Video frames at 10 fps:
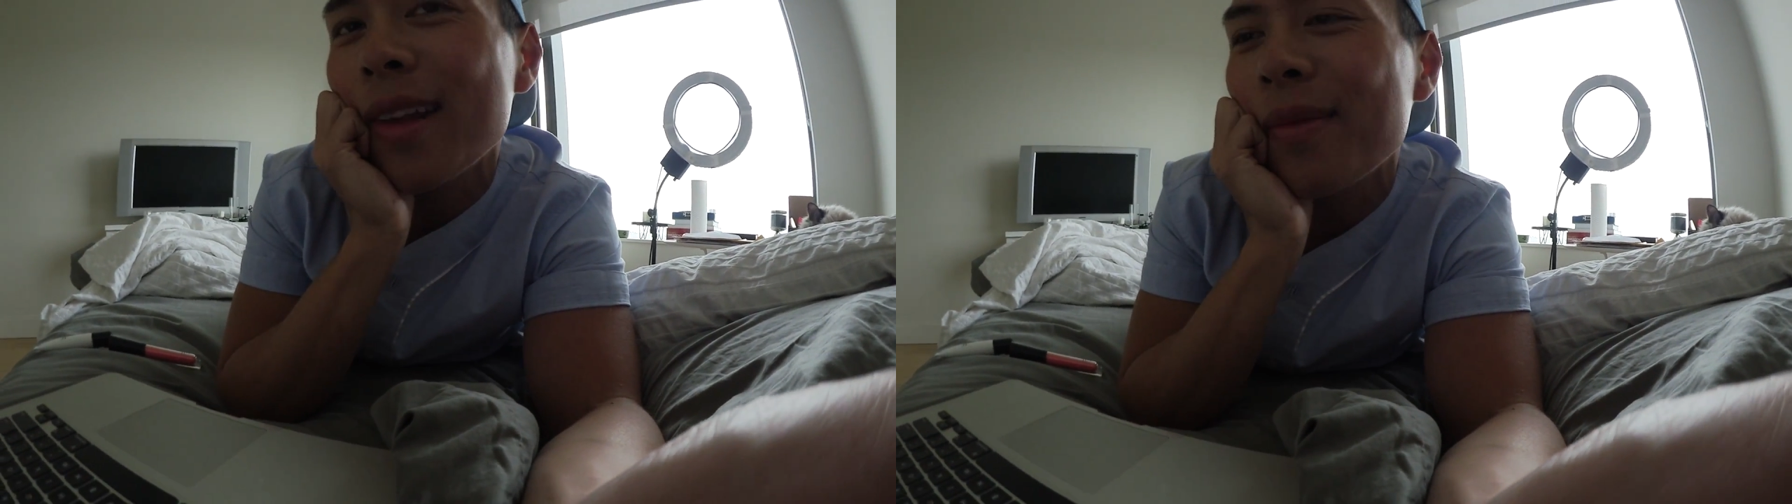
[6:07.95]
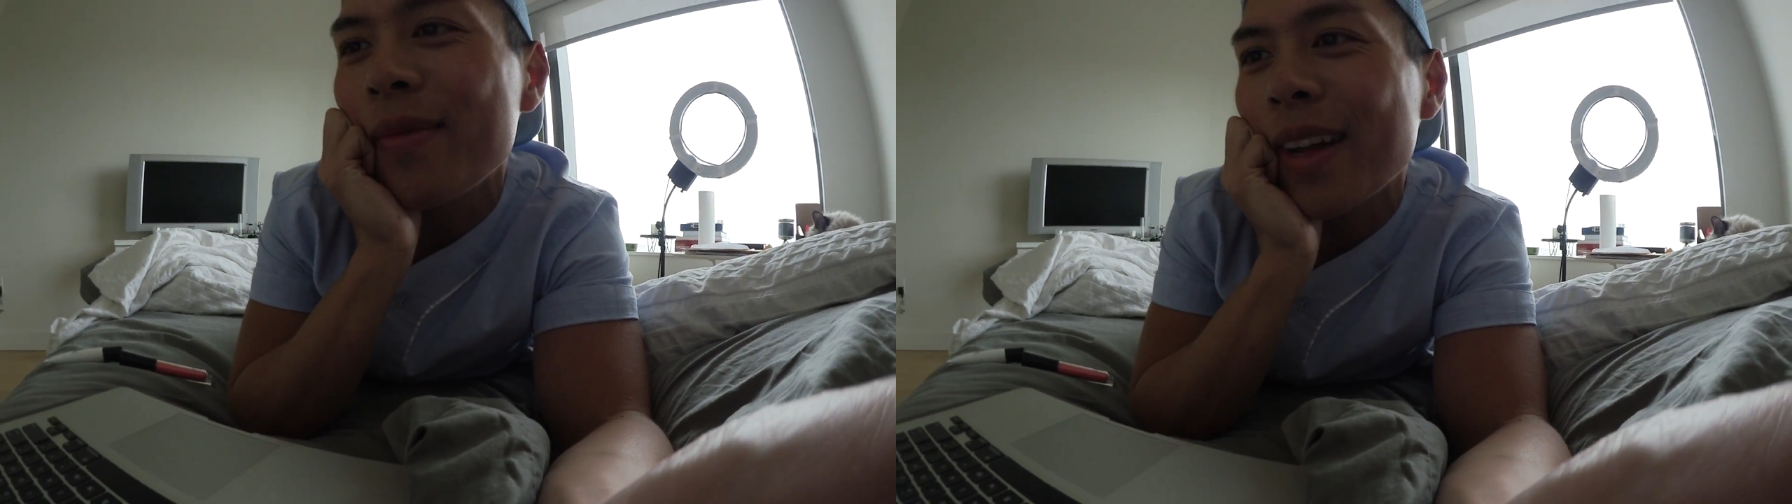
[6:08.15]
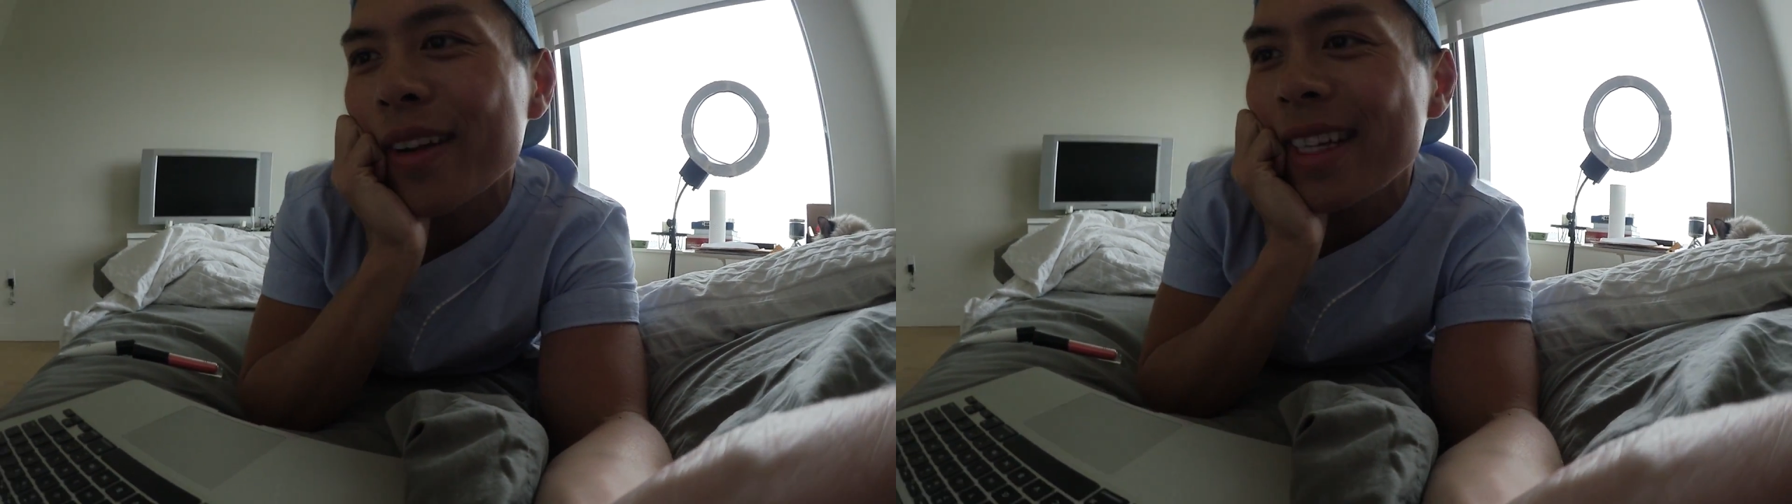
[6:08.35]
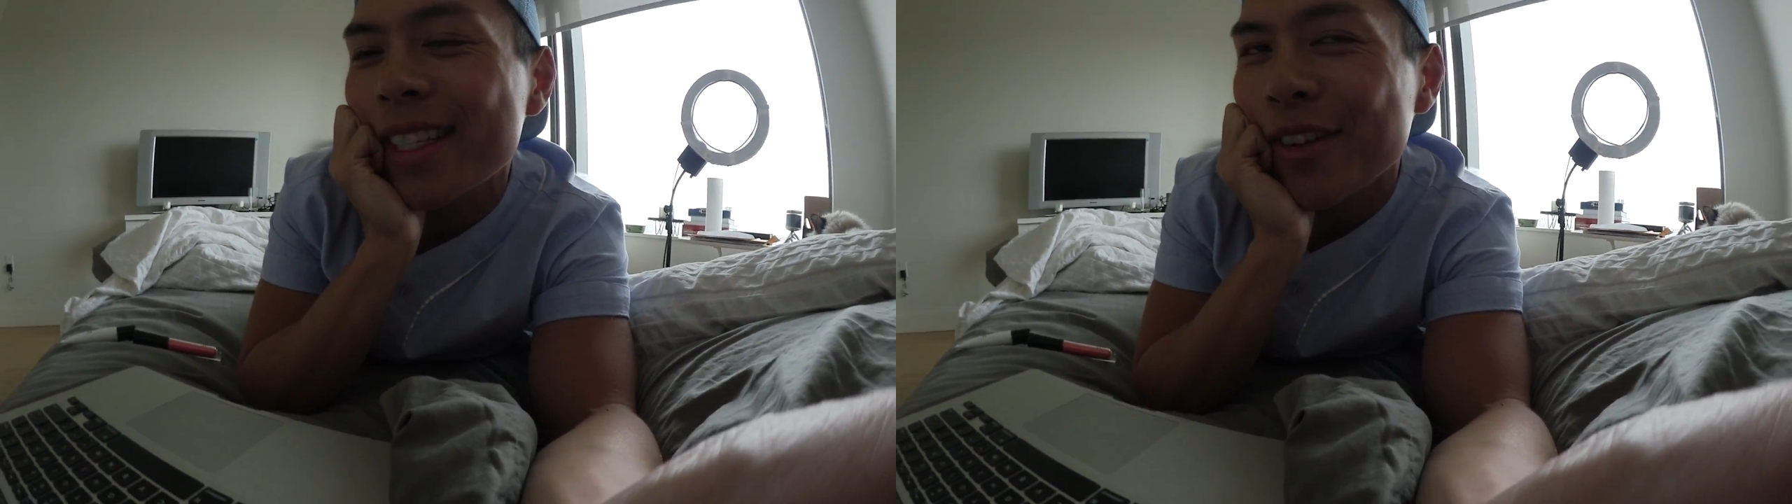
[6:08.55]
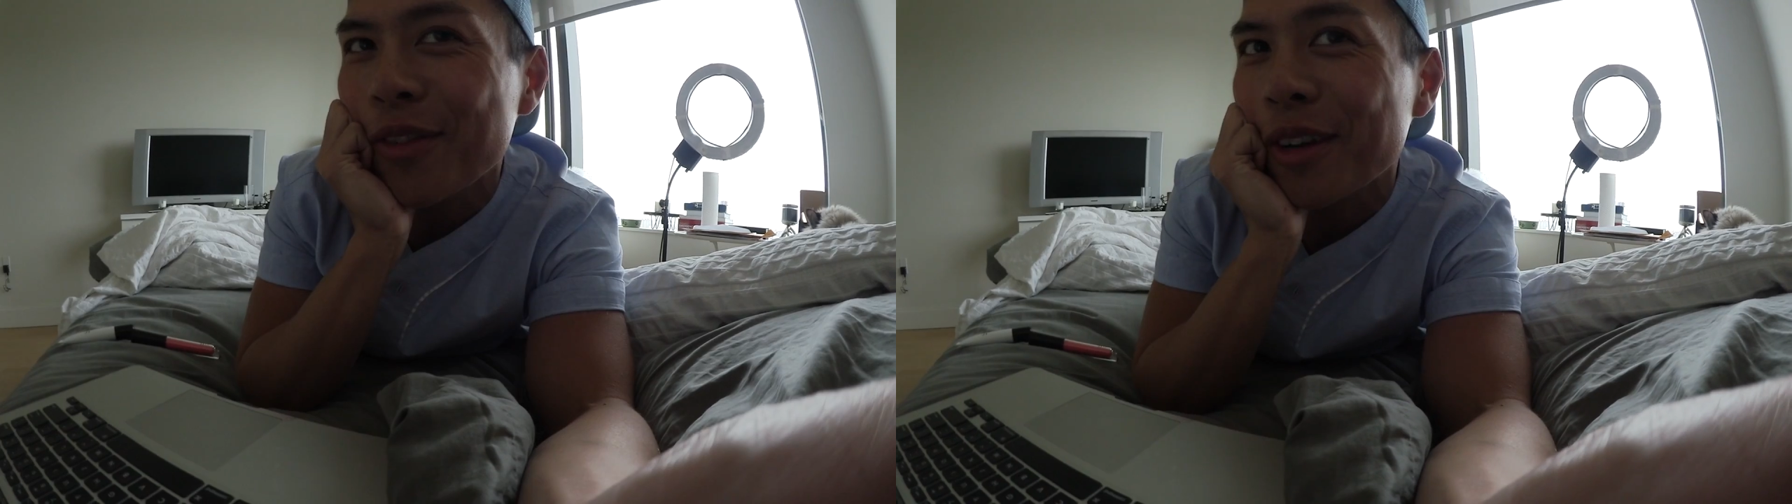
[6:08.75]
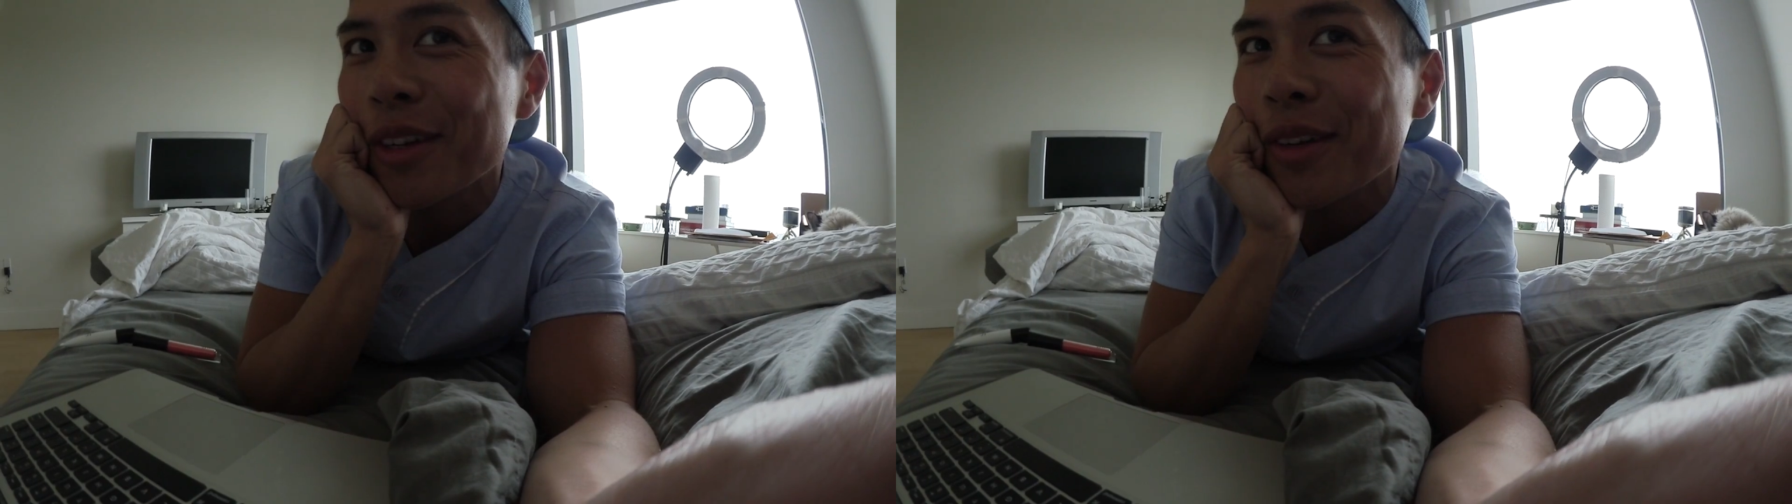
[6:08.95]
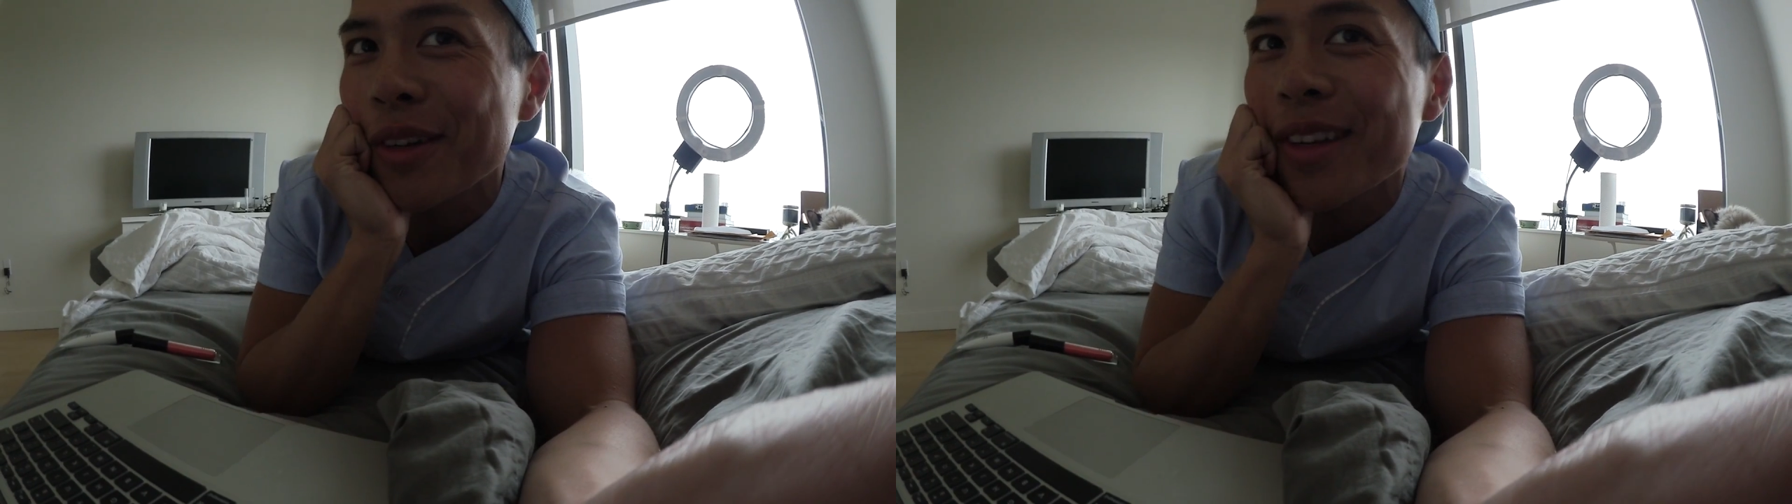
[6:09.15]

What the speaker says: I'm very self-critical.